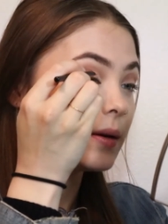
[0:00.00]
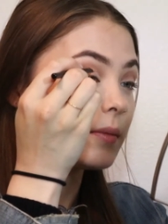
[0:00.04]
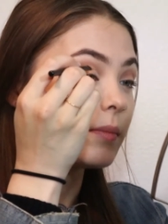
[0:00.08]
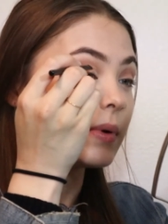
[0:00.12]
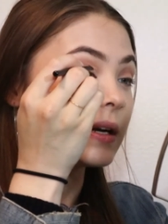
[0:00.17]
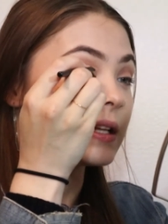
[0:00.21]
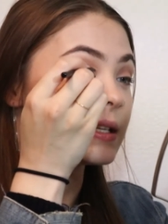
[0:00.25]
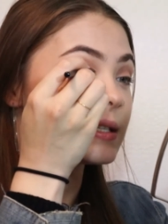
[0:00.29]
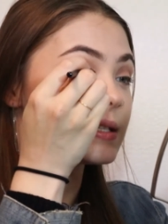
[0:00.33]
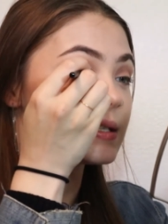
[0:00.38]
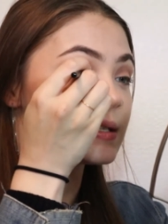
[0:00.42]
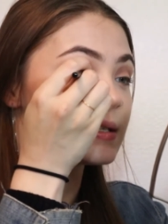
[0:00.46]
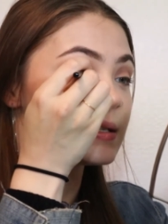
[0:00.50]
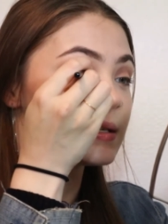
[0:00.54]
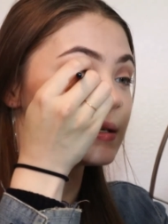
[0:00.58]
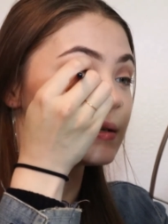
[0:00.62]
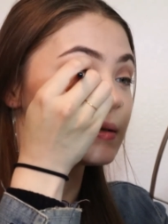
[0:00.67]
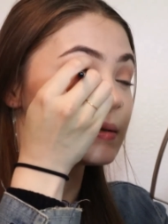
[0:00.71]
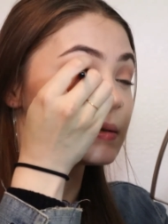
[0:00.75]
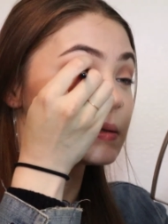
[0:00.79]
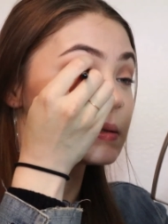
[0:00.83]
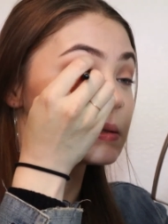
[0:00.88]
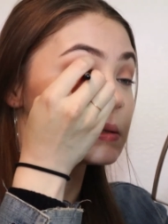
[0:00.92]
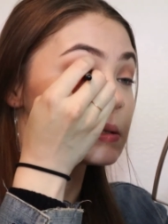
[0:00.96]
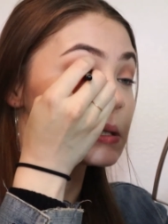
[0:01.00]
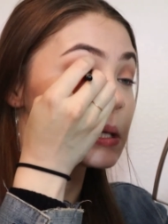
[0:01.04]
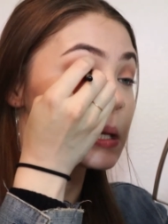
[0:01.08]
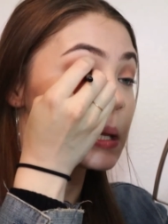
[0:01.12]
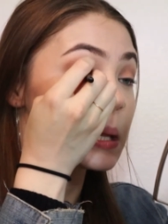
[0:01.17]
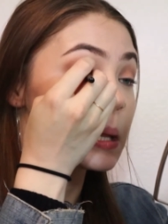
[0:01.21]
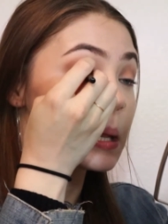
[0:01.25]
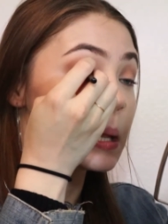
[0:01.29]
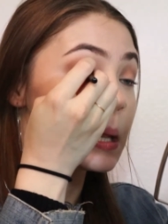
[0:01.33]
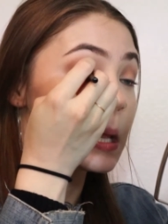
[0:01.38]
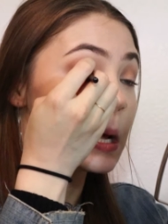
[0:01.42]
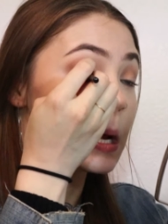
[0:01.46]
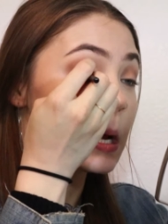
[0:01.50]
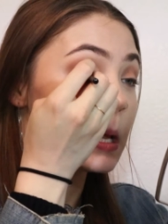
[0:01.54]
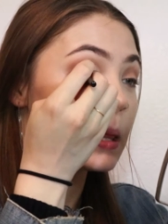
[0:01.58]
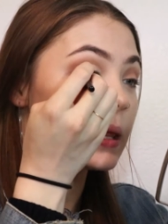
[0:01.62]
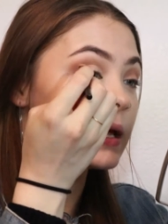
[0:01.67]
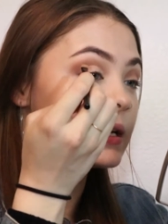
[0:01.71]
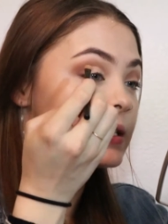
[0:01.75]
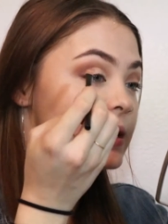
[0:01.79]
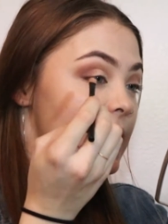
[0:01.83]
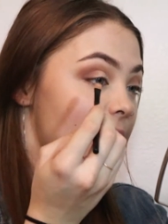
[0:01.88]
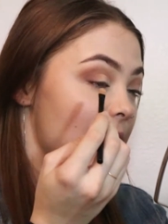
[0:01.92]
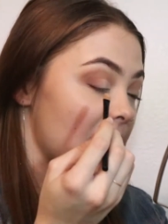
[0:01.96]
but it's still
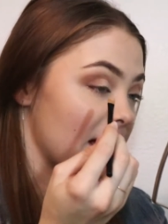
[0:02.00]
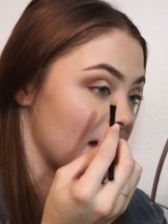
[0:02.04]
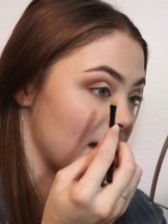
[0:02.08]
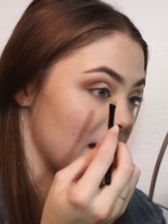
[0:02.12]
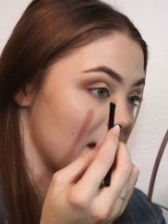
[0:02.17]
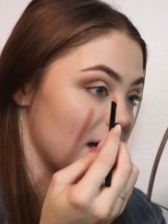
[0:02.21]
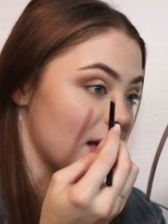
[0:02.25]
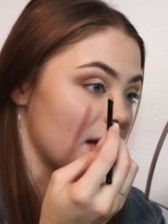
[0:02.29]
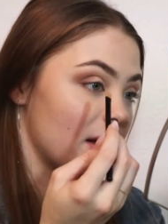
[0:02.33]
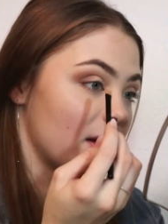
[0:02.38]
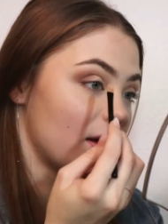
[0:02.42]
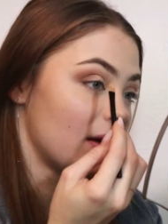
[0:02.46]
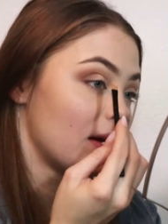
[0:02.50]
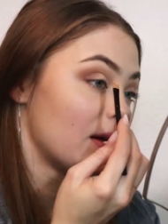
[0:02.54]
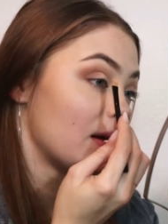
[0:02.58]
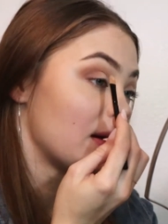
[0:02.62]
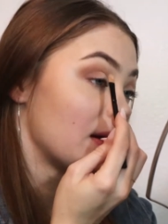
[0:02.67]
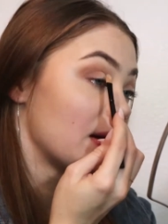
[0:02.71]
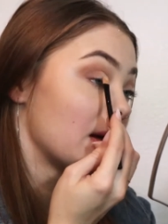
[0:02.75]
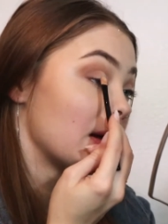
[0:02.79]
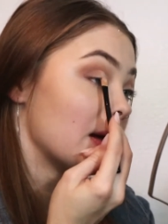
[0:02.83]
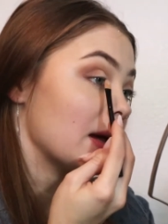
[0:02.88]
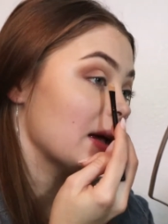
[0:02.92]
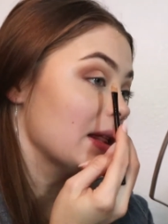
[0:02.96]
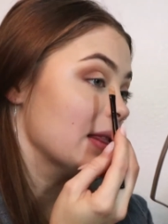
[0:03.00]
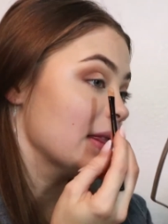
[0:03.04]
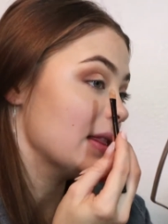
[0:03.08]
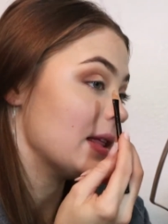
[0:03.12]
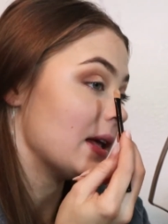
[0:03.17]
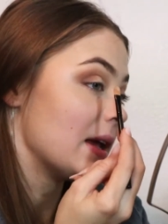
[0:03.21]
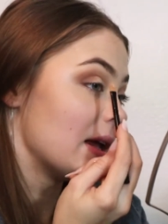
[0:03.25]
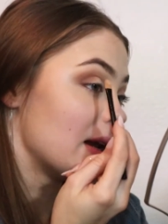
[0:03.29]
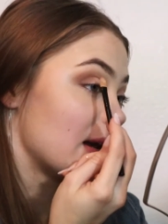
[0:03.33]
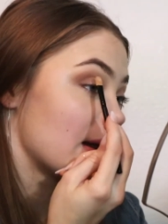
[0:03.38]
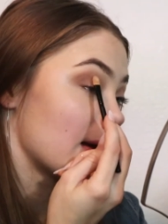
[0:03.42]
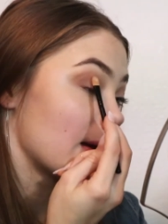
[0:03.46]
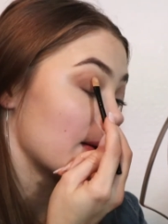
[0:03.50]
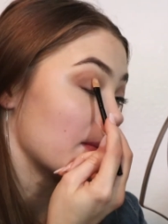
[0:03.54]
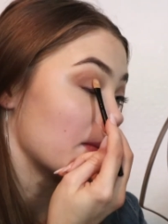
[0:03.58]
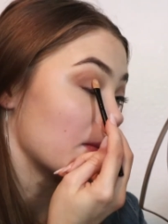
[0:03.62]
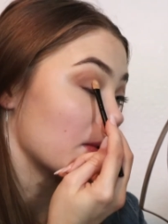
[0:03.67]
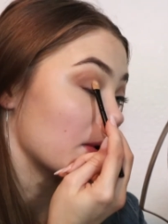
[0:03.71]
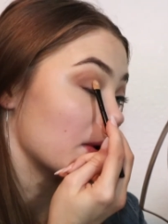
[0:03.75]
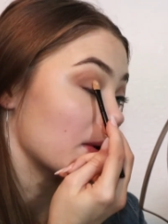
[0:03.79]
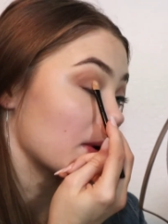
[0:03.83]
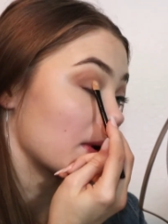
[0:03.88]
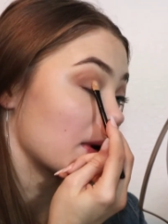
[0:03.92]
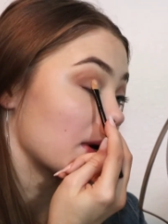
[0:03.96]
slightly tacky. And then I'm
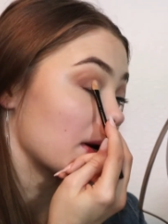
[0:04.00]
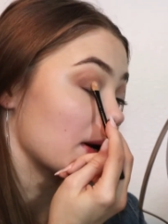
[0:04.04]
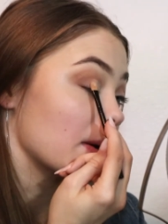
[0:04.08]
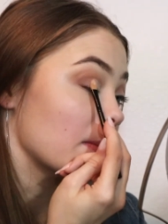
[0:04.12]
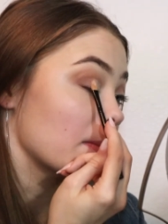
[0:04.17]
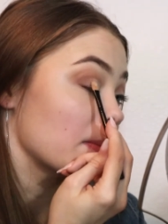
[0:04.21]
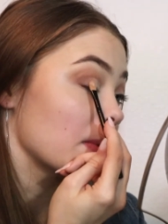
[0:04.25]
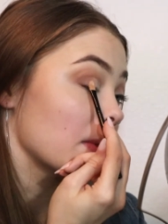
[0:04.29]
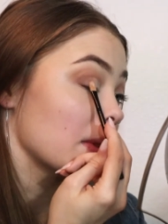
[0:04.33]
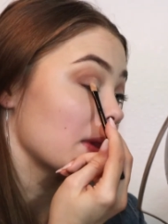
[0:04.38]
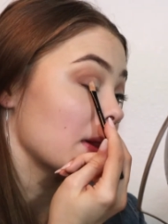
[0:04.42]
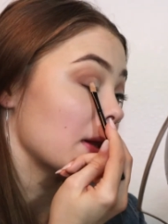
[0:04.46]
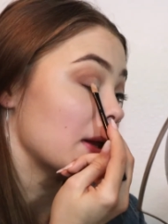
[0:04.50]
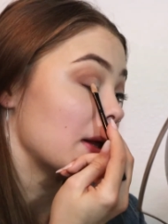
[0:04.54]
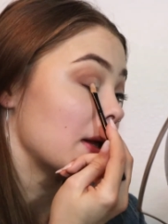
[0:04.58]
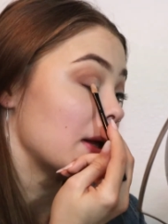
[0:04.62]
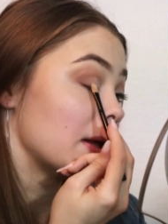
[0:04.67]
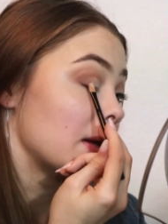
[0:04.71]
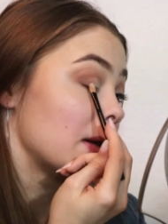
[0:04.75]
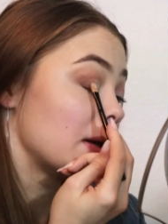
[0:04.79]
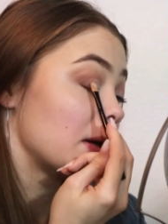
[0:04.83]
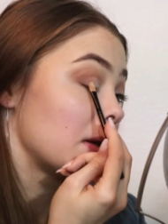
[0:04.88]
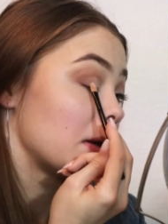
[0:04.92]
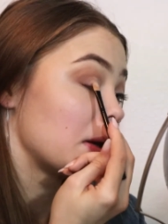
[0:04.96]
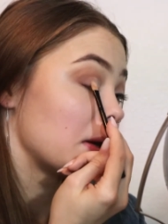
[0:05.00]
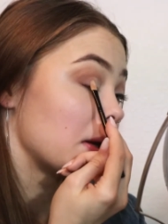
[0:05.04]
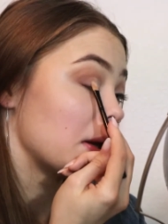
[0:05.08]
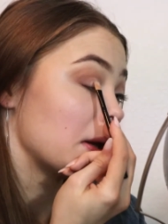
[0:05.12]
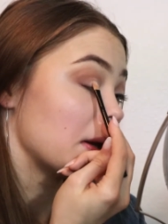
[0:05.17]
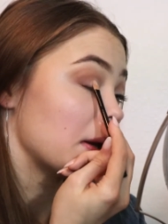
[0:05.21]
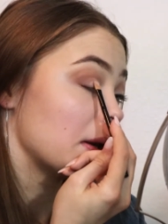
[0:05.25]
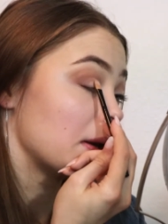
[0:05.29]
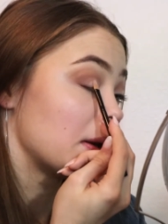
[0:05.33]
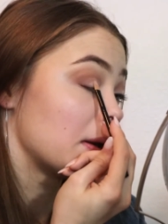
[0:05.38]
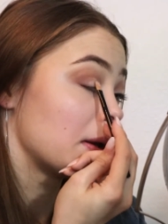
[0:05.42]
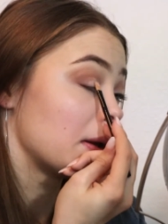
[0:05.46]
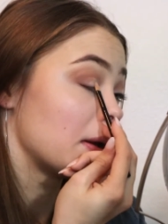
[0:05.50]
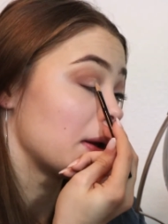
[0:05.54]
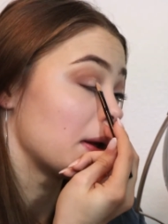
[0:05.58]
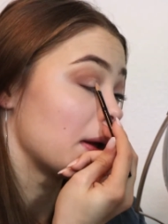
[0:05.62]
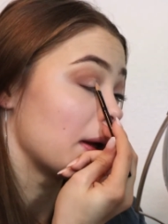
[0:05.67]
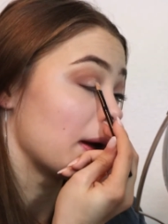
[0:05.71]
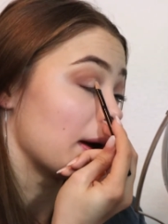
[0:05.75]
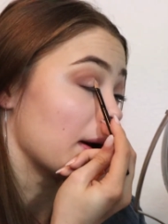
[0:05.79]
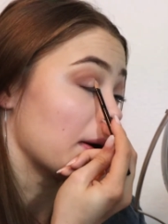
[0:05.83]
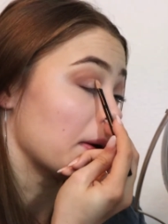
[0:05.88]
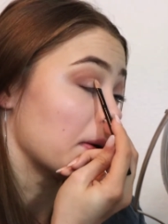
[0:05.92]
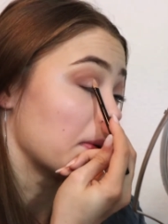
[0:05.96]
going to kind of blend it
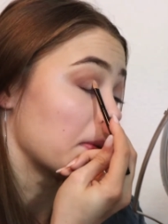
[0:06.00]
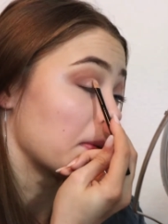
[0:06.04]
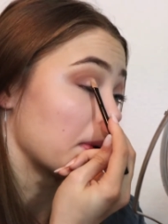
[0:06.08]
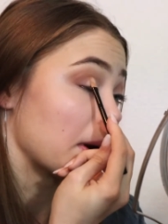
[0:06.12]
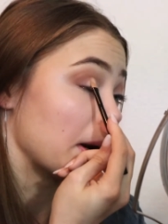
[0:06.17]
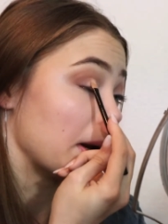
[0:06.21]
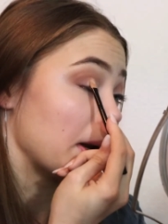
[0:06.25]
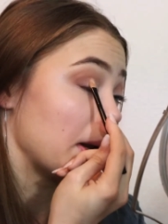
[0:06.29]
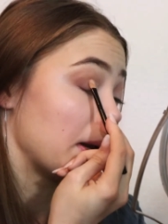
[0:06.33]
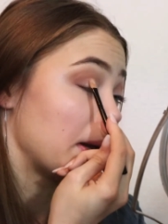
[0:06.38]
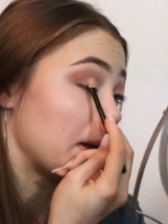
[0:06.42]
out right